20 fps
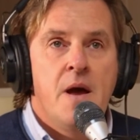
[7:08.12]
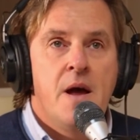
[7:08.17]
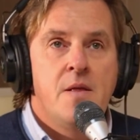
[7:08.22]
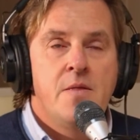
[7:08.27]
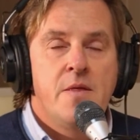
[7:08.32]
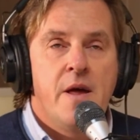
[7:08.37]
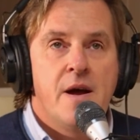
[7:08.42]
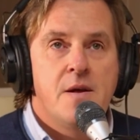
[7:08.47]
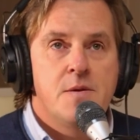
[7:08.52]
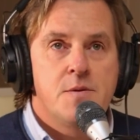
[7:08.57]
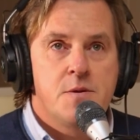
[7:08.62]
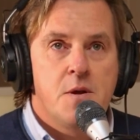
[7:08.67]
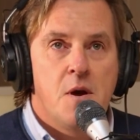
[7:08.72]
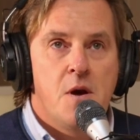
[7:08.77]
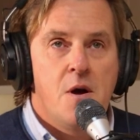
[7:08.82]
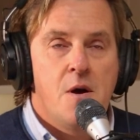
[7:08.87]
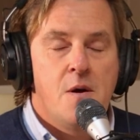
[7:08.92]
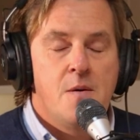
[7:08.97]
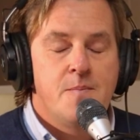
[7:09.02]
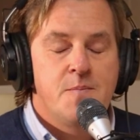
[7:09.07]
And that
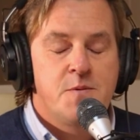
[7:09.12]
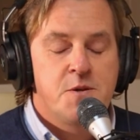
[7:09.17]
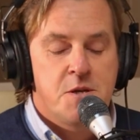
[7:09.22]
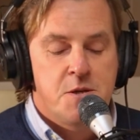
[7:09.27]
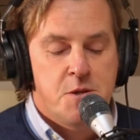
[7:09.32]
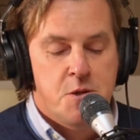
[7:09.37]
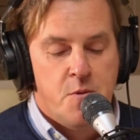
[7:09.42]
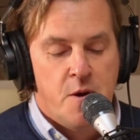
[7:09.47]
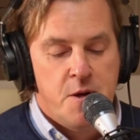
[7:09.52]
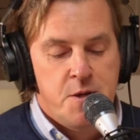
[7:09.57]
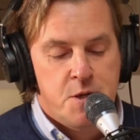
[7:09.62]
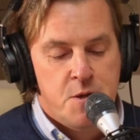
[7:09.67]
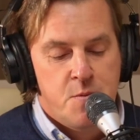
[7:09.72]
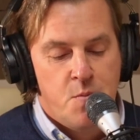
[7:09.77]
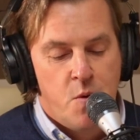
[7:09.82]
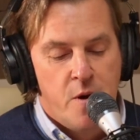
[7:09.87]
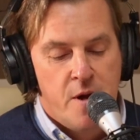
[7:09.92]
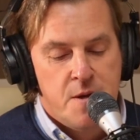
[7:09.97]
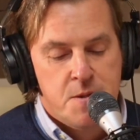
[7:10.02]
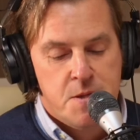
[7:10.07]

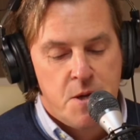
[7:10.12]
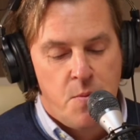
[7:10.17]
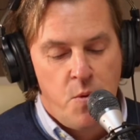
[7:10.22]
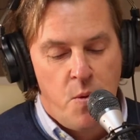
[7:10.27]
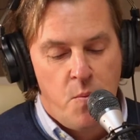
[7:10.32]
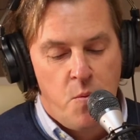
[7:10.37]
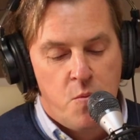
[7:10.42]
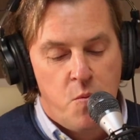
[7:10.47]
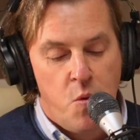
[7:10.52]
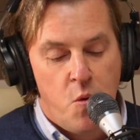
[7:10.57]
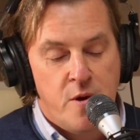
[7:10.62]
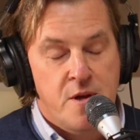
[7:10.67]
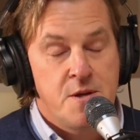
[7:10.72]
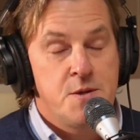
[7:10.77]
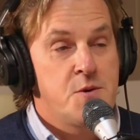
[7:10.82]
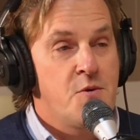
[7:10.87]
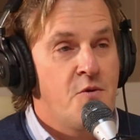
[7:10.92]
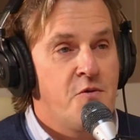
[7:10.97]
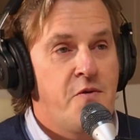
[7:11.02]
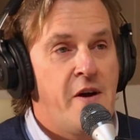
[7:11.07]
situation where someone would walk
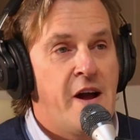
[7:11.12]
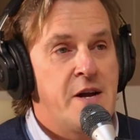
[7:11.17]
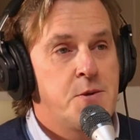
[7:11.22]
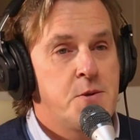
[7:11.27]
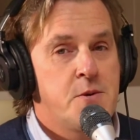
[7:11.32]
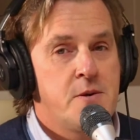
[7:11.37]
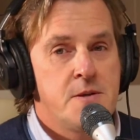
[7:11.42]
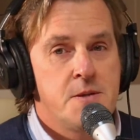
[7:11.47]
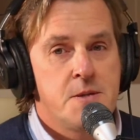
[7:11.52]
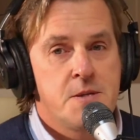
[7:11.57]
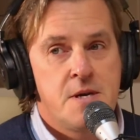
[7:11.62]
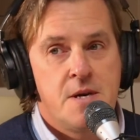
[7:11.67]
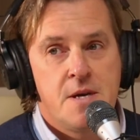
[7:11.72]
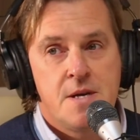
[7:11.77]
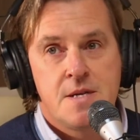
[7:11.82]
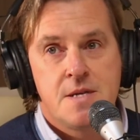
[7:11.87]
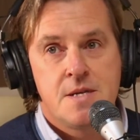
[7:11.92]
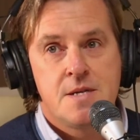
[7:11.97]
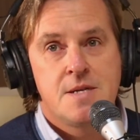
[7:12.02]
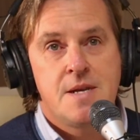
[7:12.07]
into your factory and see
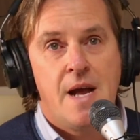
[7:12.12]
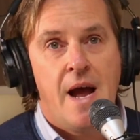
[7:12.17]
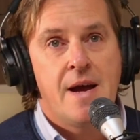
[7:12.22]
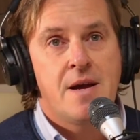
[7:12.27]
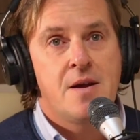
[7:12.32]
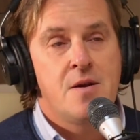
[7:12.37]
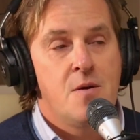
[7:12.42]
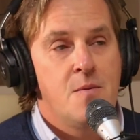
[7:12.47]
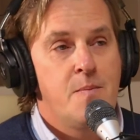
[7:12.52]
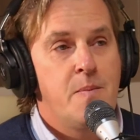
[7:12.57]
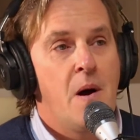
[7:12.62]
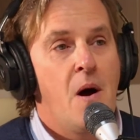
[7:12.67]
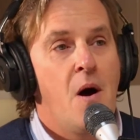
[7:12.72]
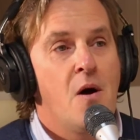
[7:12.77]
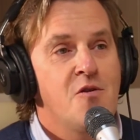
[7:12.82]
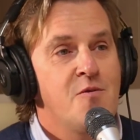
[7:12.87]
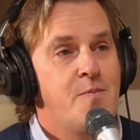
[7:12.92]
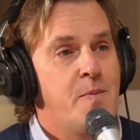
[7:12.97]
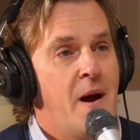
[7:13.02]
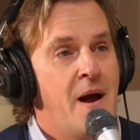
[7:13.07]
a stack and a
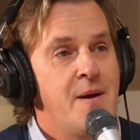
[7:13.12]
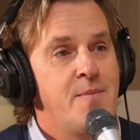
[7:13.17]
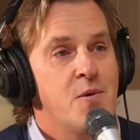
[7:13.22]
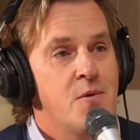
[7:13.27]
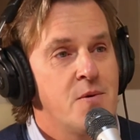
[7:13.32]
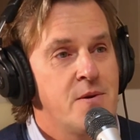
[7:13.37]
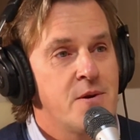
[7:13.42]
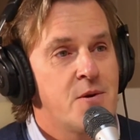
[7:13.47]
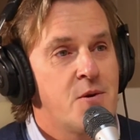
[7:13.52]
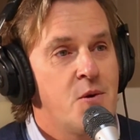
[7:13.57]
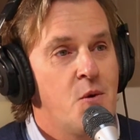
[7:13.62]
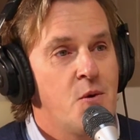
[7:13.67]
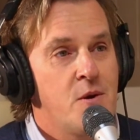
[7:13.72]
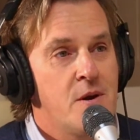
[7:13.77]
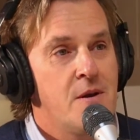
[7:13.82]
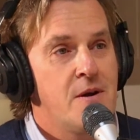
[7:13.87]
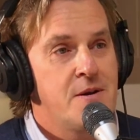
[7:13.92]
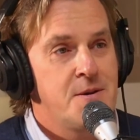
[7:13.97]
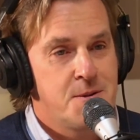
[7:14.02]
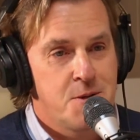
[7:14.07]
pile of paper in a
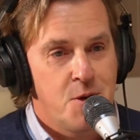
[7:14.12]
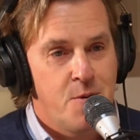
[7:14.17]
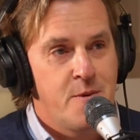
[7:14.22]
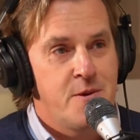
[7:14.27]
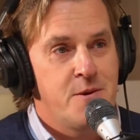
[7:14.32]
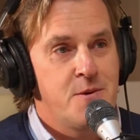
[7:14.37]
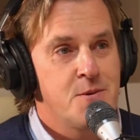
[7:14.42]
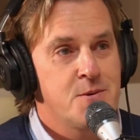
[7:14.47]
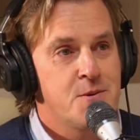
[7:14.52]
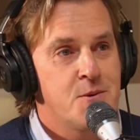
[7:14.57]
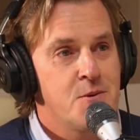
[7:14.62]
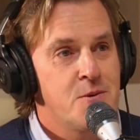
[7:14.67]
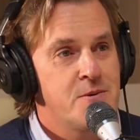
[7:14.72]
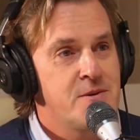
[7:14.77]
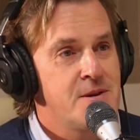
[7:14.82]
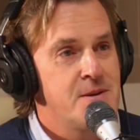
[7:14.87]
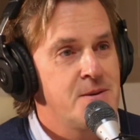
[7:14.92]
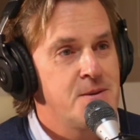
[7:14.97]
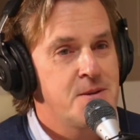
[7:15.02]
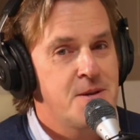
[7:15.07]
corner, like you told me that your
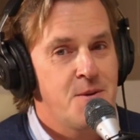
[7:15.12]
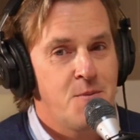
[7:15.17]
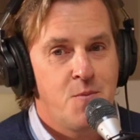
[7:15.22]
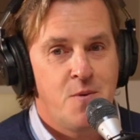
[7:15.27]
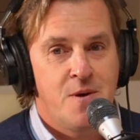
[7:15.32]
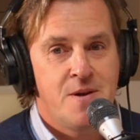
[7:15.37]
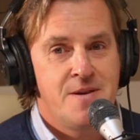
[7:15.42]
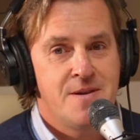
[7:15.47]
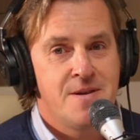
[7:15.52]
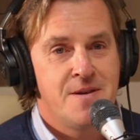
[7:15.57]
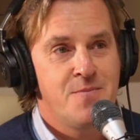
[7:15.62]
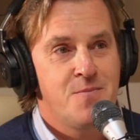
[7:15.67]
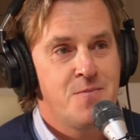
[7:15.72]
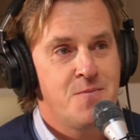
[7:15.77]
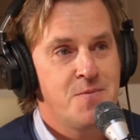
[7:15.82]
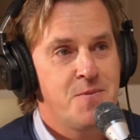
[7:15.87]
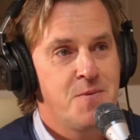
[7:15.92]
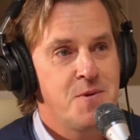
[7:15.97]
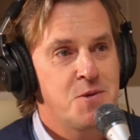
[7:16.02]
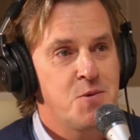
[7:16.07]
daughter did, and said, well,
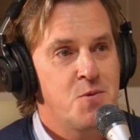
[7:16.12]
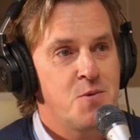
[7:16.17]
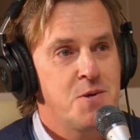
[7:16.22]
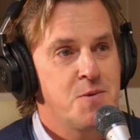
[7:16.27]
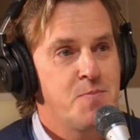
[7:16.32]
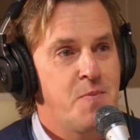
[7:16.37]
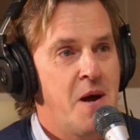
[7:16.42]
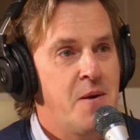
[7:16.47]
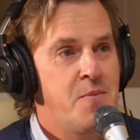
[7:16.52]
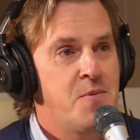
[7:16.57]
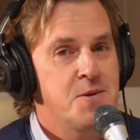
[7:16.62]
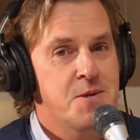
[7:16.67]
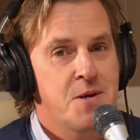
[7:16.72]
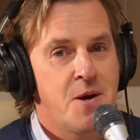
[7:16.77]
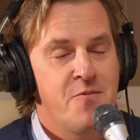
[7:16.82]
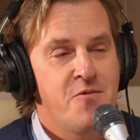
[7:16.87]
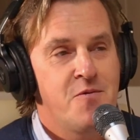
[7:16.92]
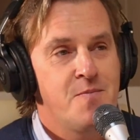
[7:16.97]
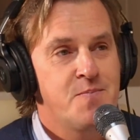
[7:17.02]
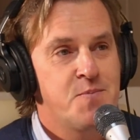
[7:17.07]
there's all this paper that's
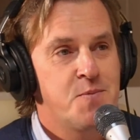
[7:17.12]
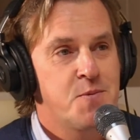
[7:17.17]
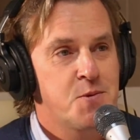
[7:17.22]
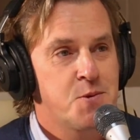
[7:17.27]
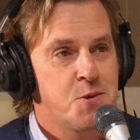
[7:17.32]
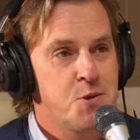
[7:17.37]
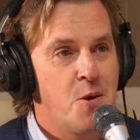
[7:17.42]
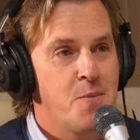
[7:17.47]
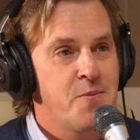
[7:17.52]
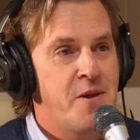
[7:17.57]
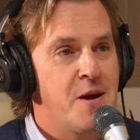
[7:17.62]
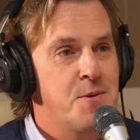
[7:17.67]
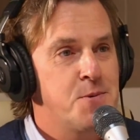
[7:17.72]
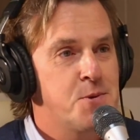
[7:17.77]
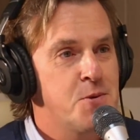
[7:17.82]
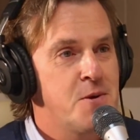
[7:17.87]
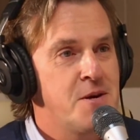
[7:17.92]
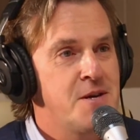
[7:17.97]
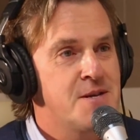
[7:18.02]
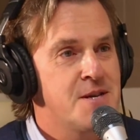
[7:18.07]
come from chopped down
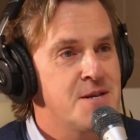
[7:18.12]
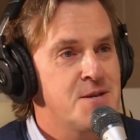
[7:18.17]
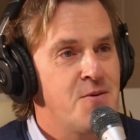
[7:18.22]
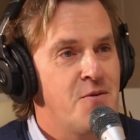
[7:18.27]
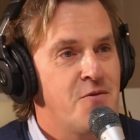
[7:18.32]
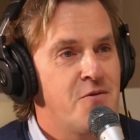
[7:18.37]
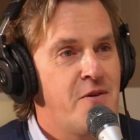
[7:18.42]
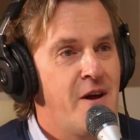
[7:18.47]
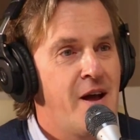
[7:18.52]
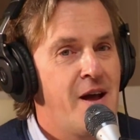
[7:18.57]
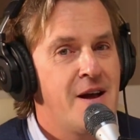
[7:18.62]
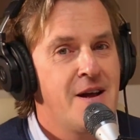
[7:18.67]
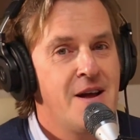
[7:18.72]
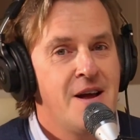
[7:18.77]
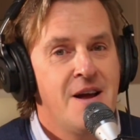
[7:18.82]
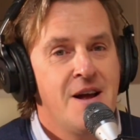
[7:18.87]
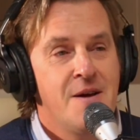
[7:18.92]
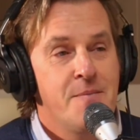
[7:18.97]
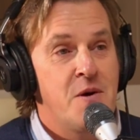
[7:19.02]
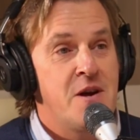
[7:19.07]
trees, that's not fair.
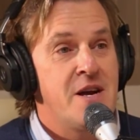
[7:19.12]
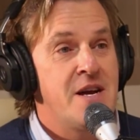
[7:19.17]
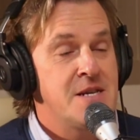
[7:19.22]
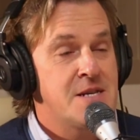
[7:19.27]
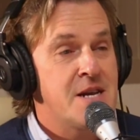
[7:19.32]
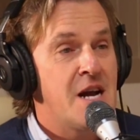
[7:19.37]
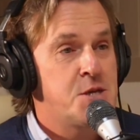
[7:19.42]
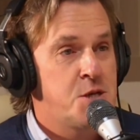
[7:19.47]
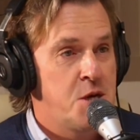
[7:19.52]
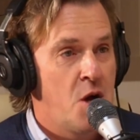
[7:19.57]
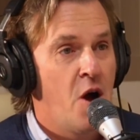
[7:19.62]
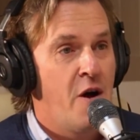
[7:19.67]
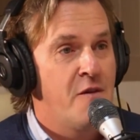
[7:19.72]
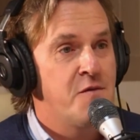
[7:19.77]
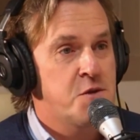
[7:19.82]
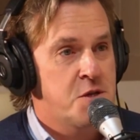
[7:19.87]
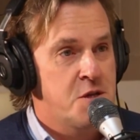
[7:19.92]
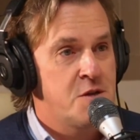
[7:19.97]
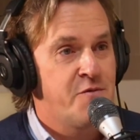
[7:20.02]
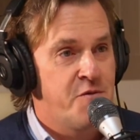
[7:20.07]
But it is actually
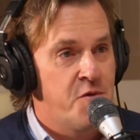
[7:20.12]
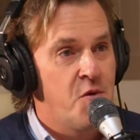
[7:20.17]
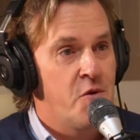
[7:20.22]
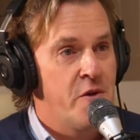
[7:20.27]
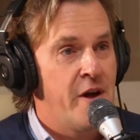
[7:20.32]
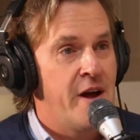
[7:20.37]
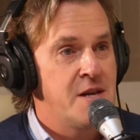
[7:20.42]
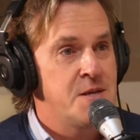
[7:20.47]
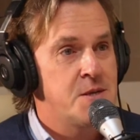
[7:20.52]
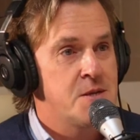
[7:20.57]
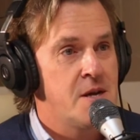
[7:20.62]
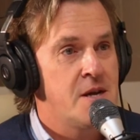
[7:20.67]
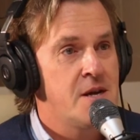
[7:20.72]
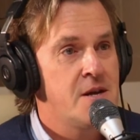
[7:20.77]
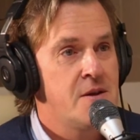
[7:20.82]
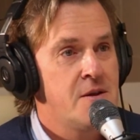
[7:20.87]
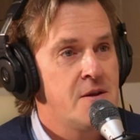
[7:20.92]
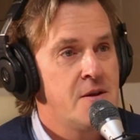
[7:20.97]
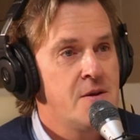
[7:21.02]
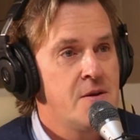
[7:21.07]
harvested for that, isn't it?